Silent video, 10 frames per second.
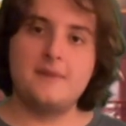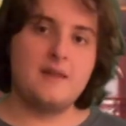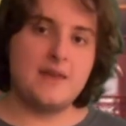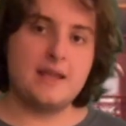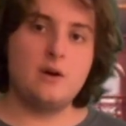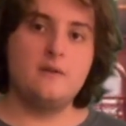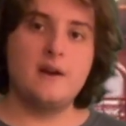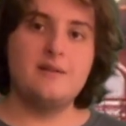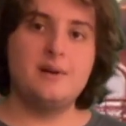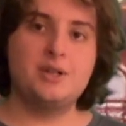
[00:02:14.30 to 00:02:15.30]
Thank you all
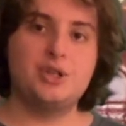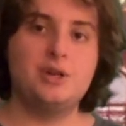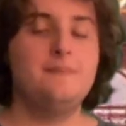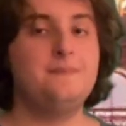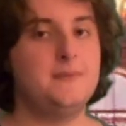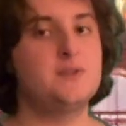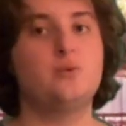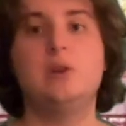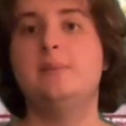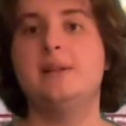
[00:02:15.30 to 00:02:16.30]
very much. This
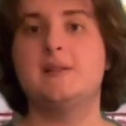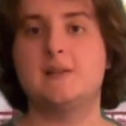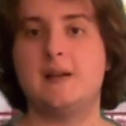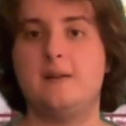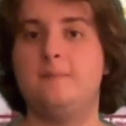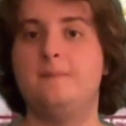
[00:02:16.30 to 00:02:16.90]
really means a ton.